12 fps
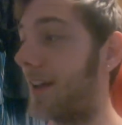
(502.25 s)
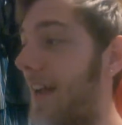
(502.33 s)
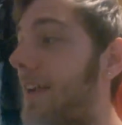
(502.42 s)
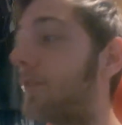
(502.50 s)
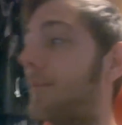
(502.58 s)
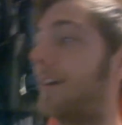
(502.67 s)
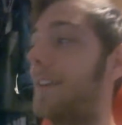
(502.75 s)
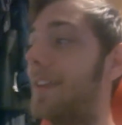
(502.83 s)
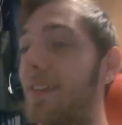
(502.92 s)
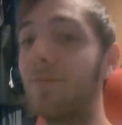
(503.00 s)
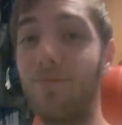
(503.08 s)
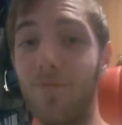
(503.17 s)
Either way, he
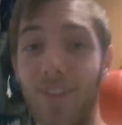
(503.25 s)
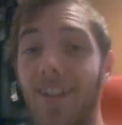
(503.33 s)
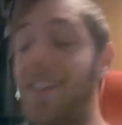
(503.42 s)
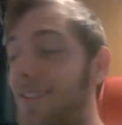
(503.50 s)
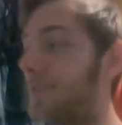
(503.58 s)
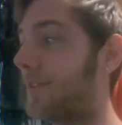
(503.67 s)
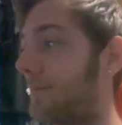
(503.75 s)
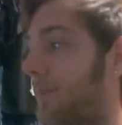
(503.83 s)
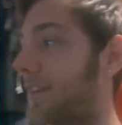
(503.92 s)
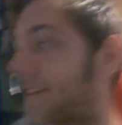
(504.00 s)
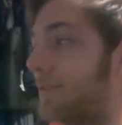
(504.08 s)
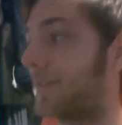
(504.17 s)
can fucking do it
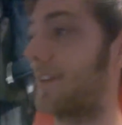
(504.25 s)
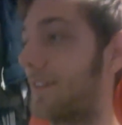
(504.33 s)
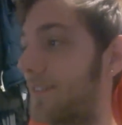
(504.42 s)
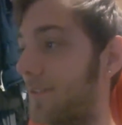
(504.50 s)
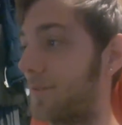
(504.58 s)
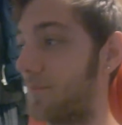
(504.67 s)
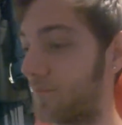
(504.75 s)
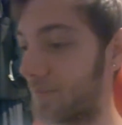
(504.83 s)
bloody quick, so.